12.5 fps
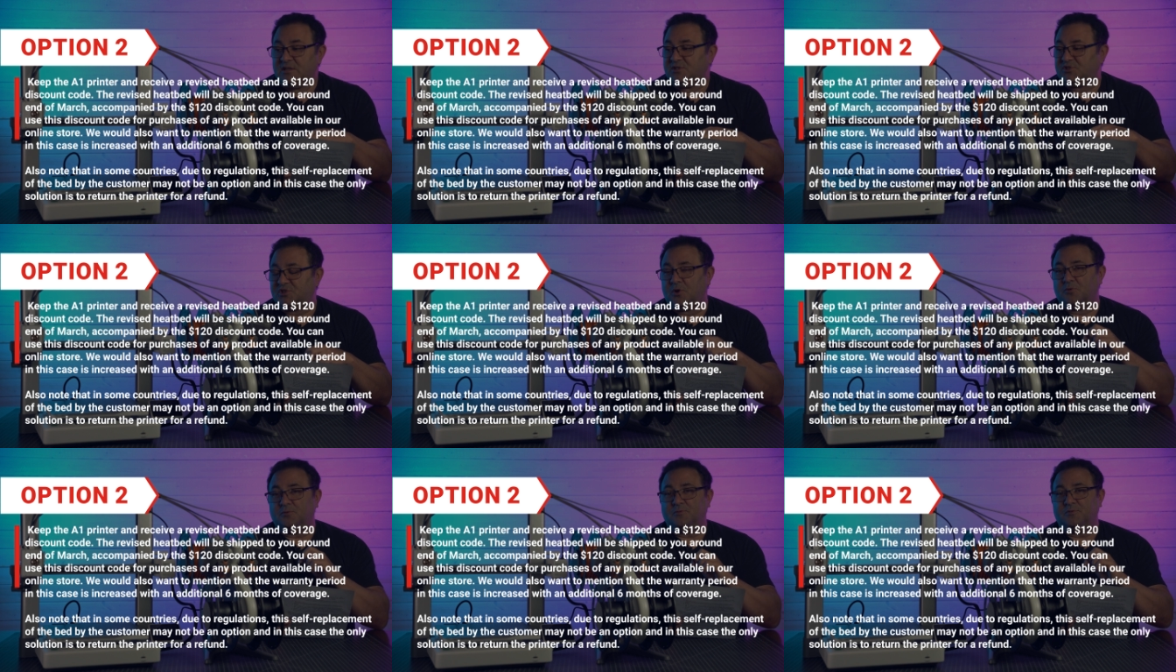
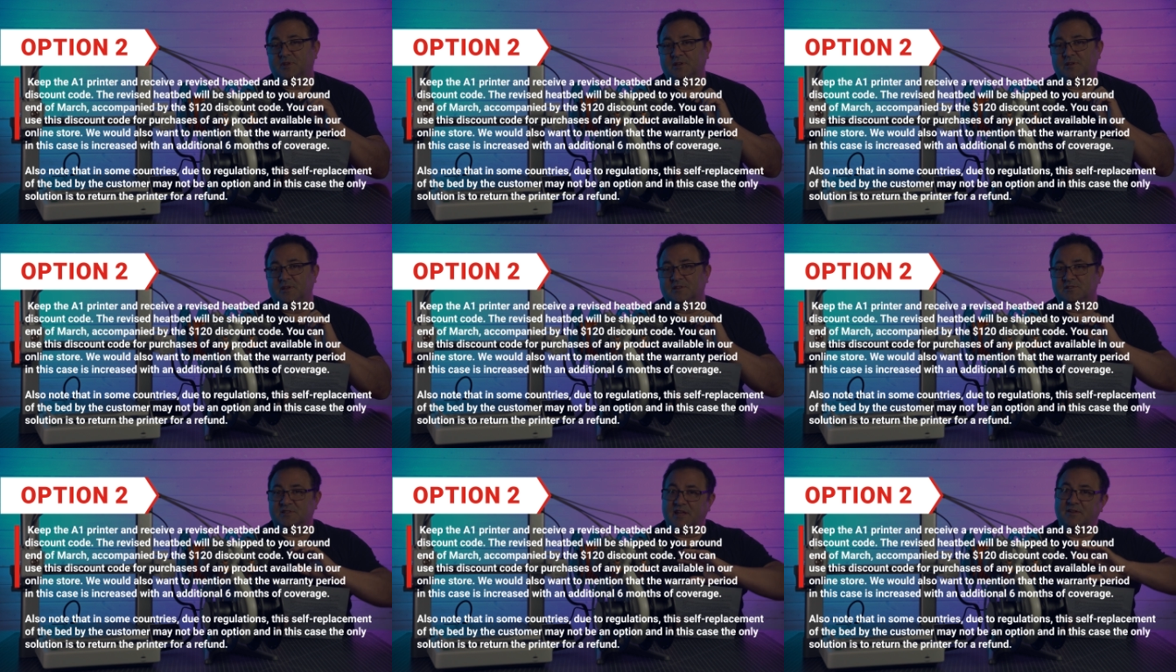So
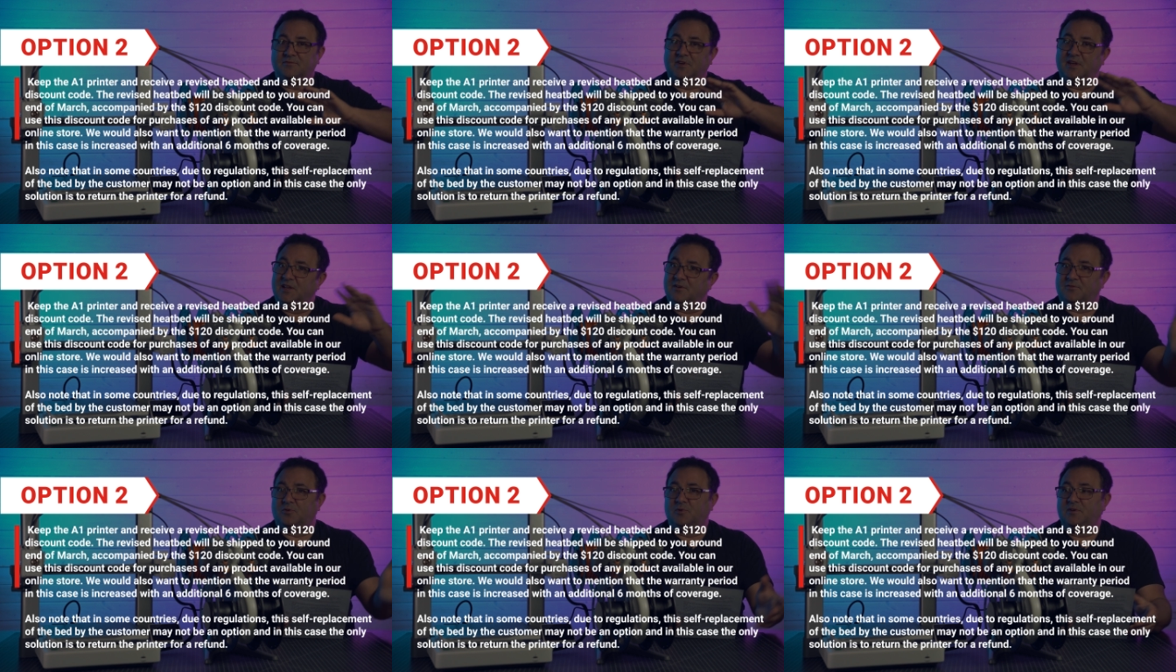instead of getting a
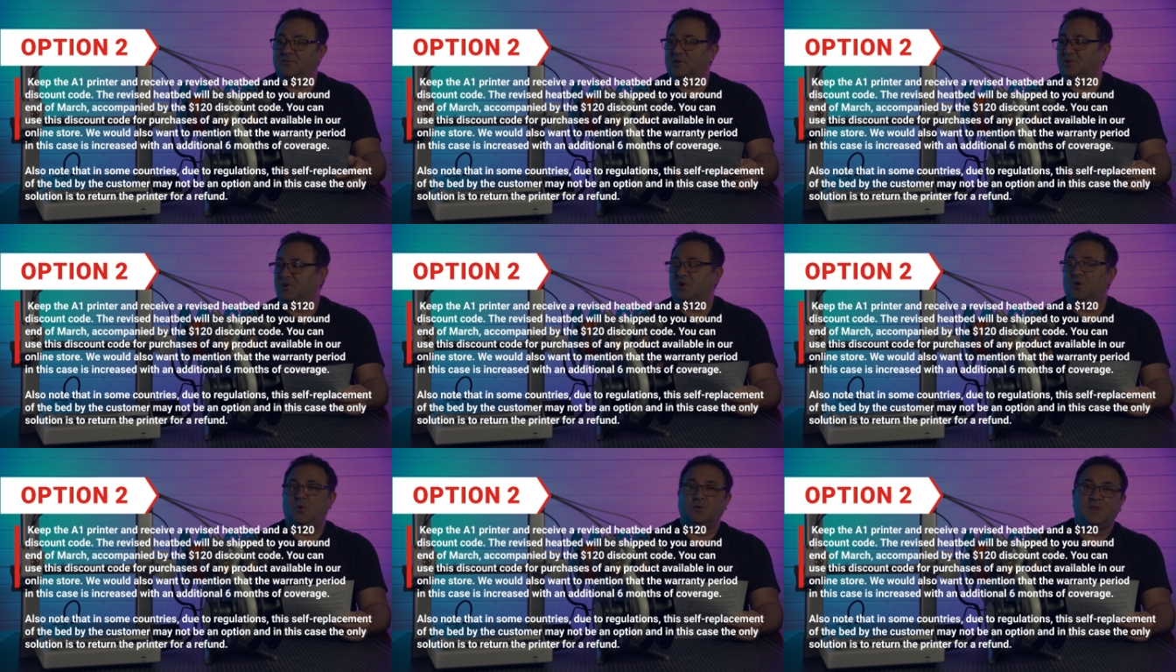full refund, you can
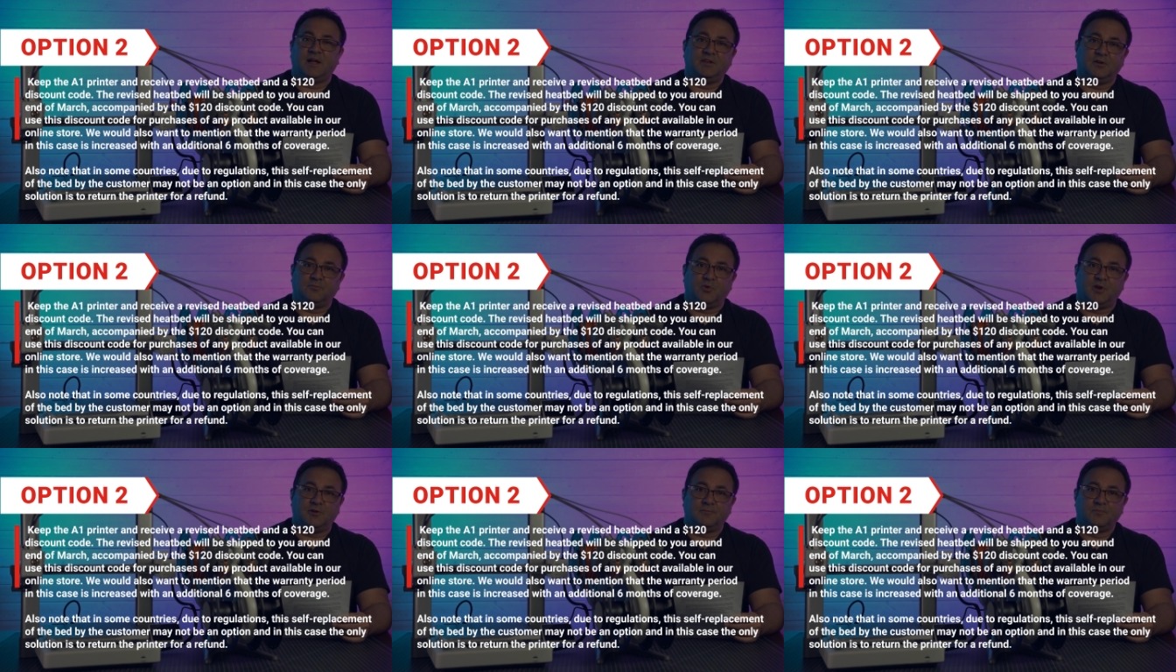hold on to your
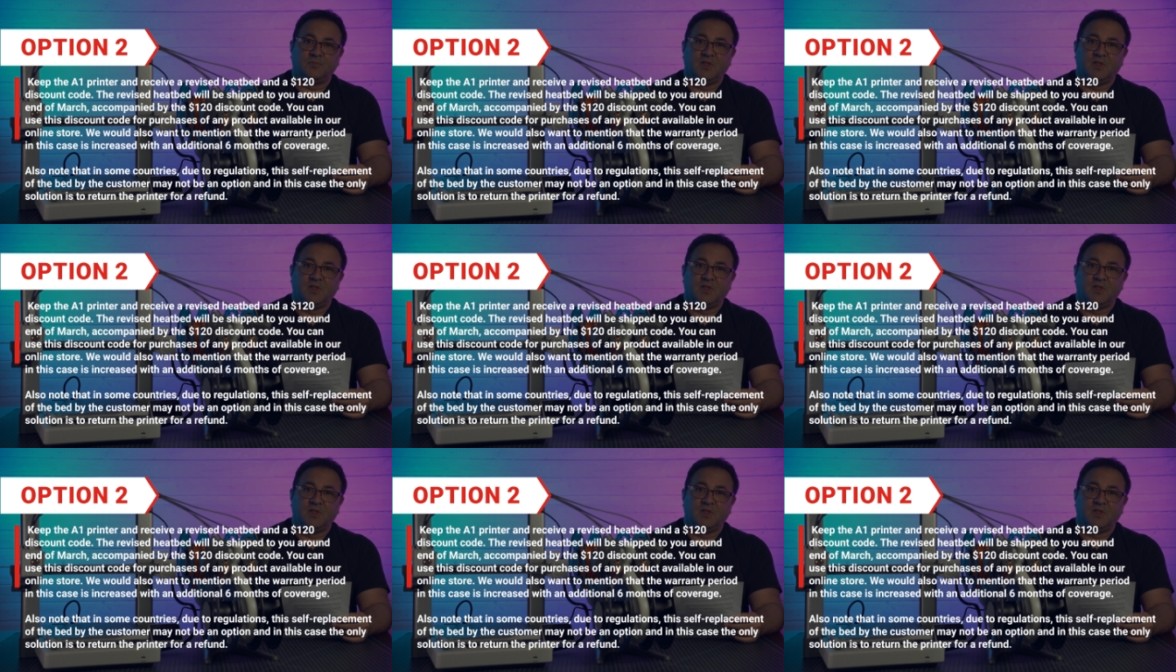printer,